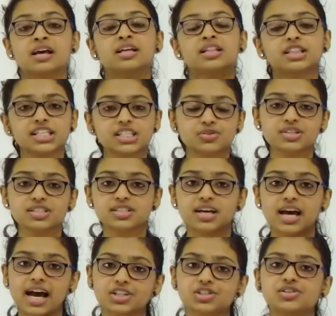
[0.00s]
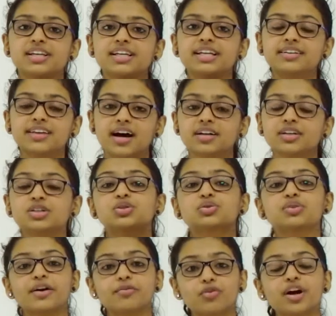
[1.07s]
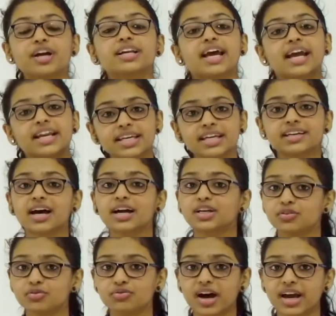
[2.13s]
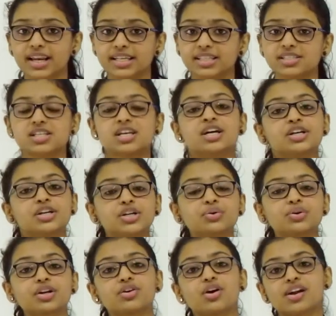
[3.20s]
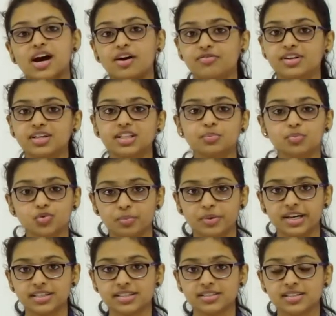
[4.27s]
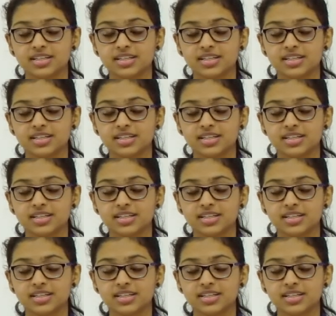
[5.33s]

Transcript: This was actually done to avoid any kind of violence during or after the movement.